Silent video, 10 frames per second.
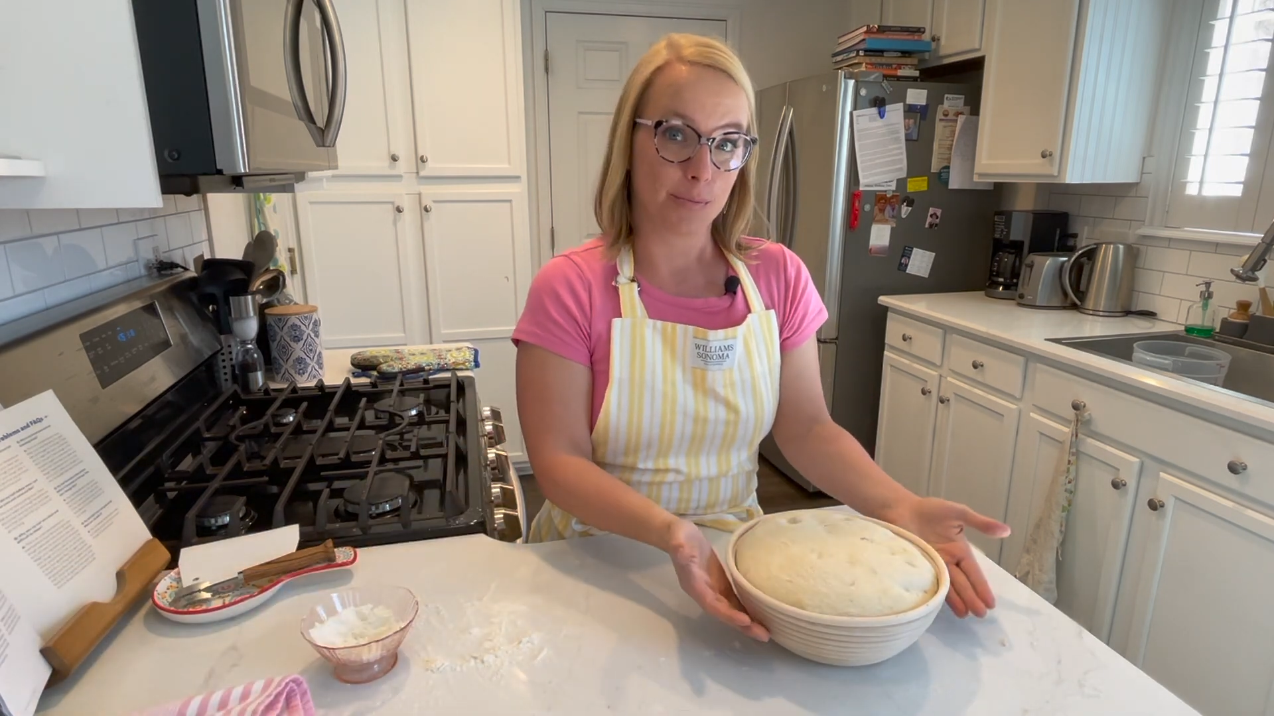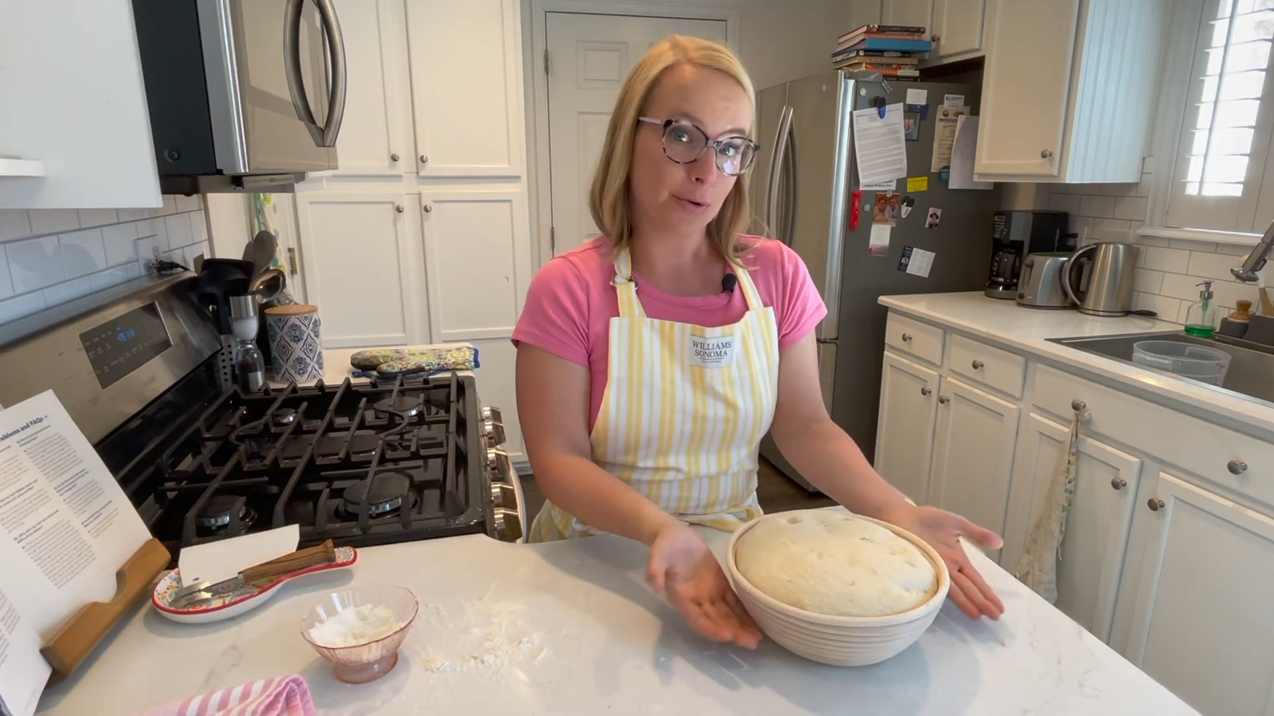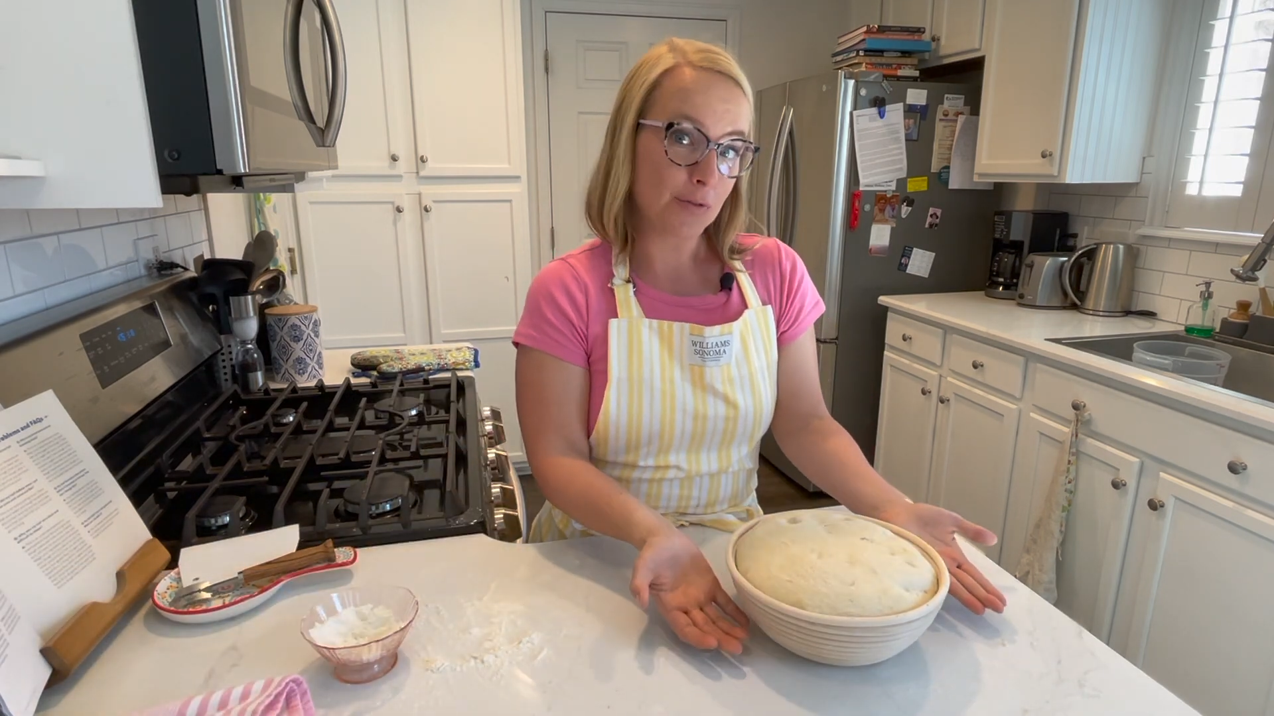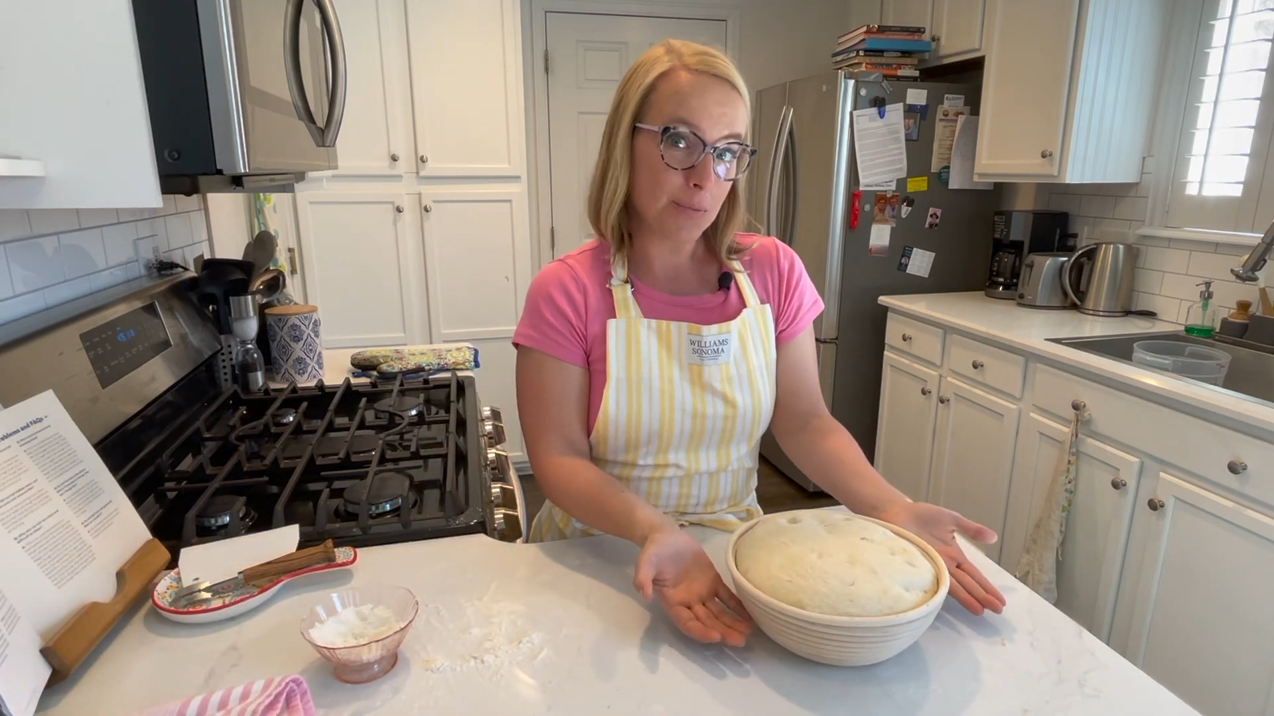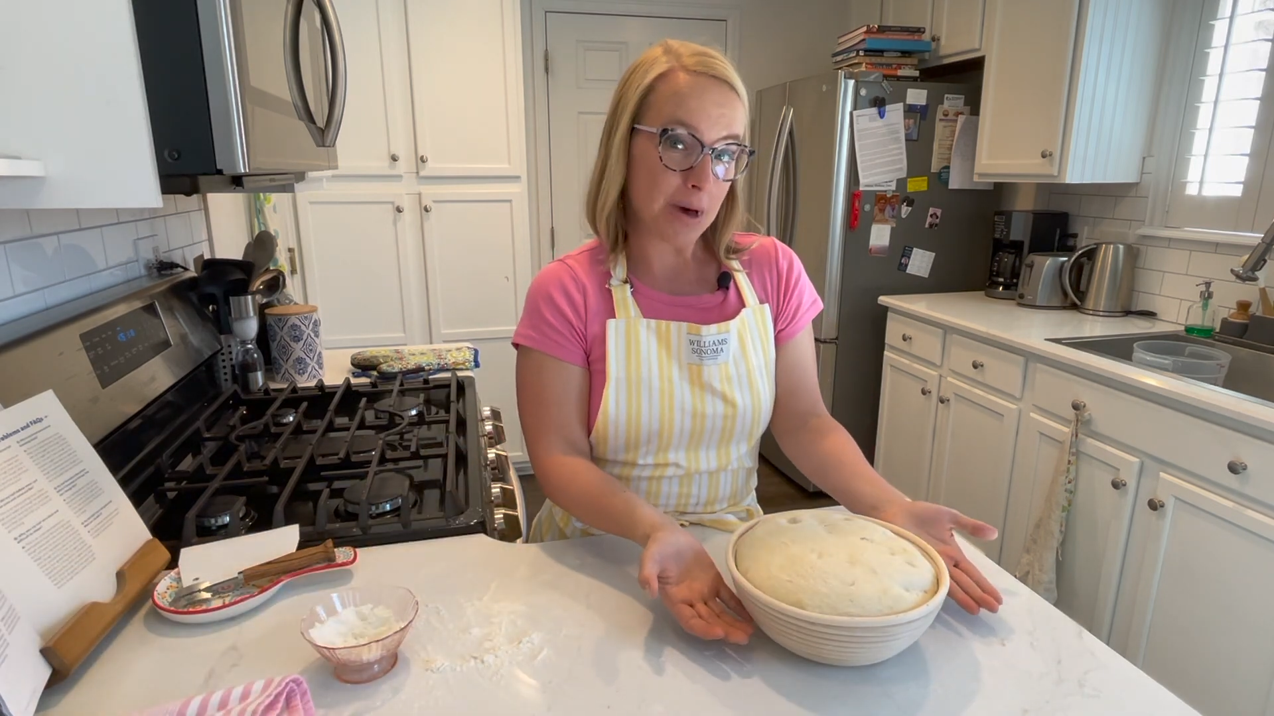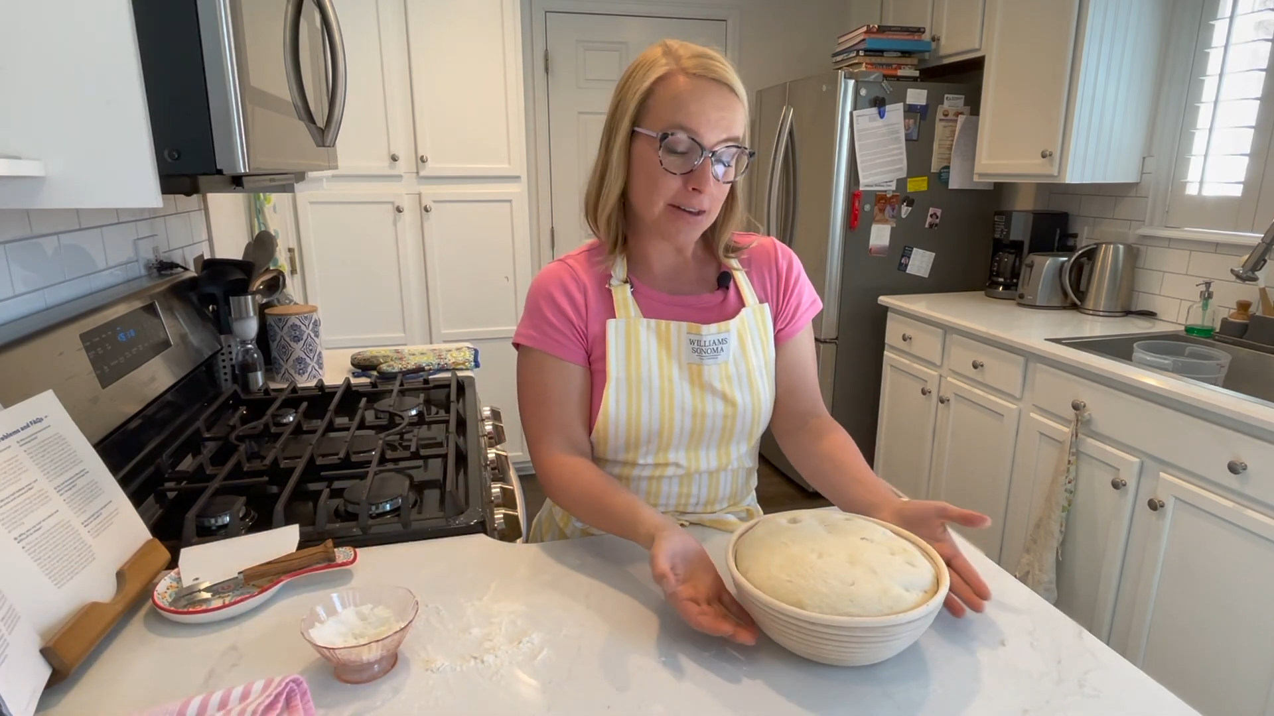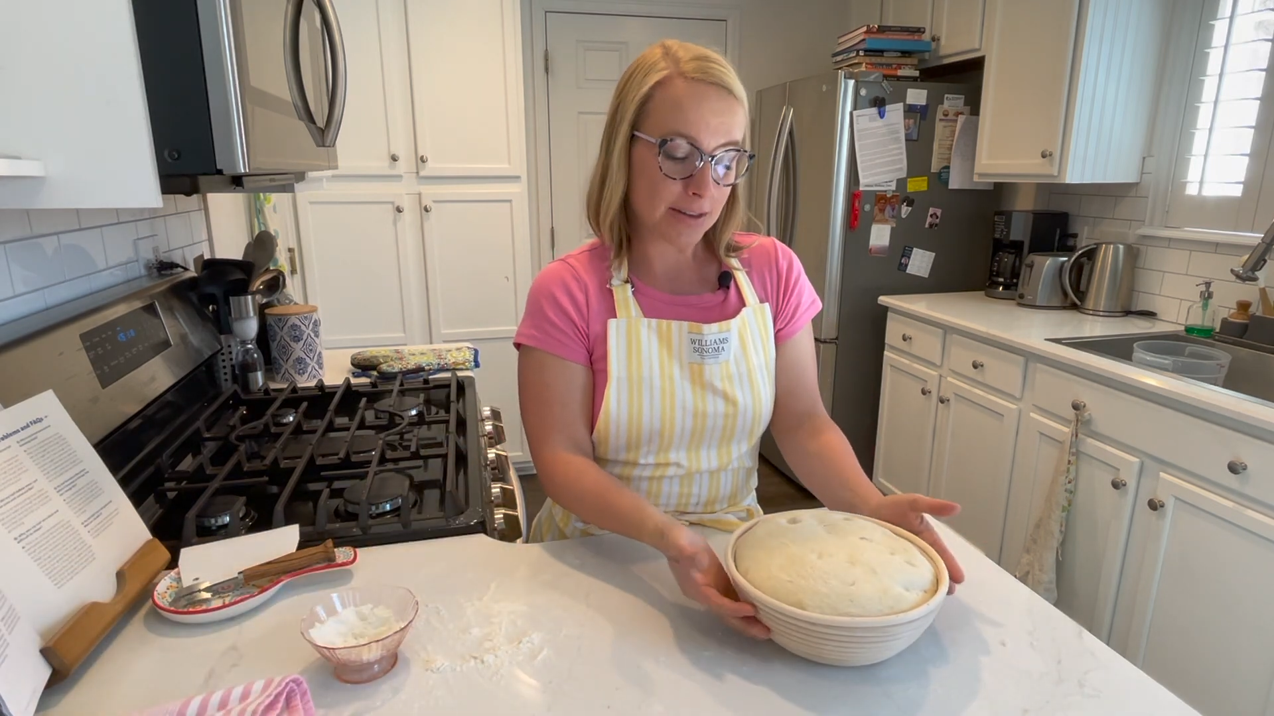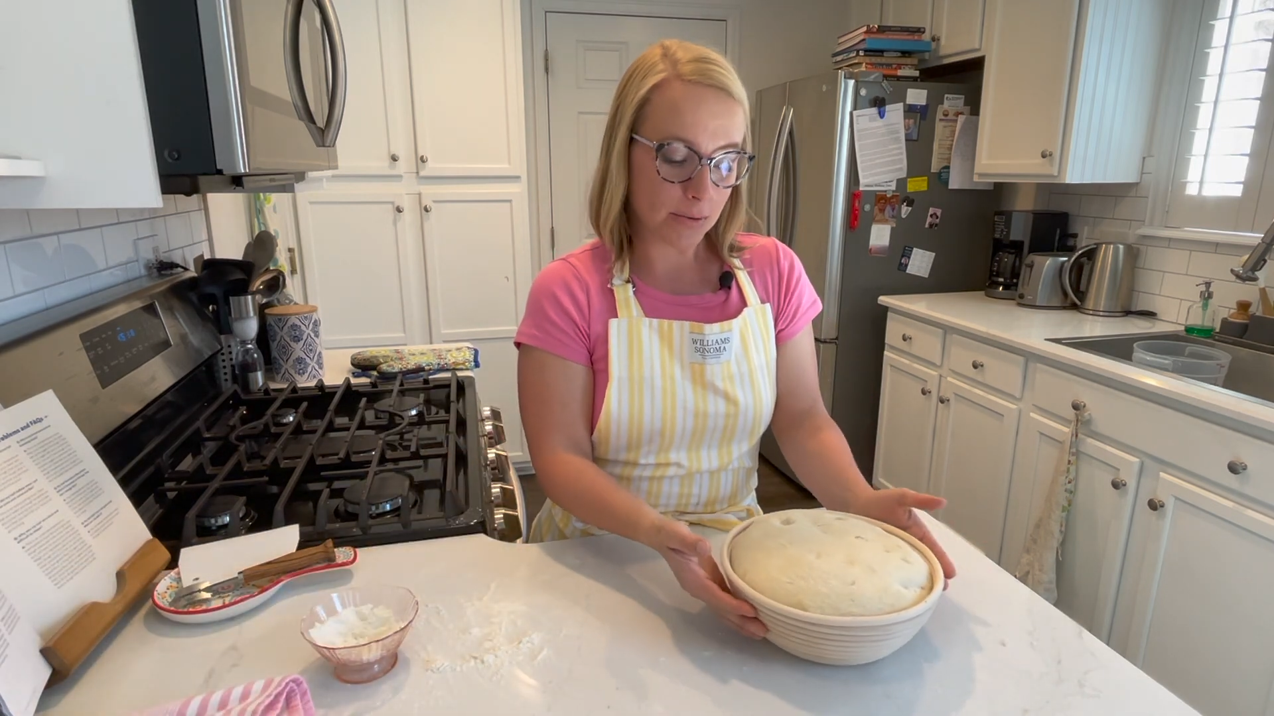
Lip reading: proofing basket,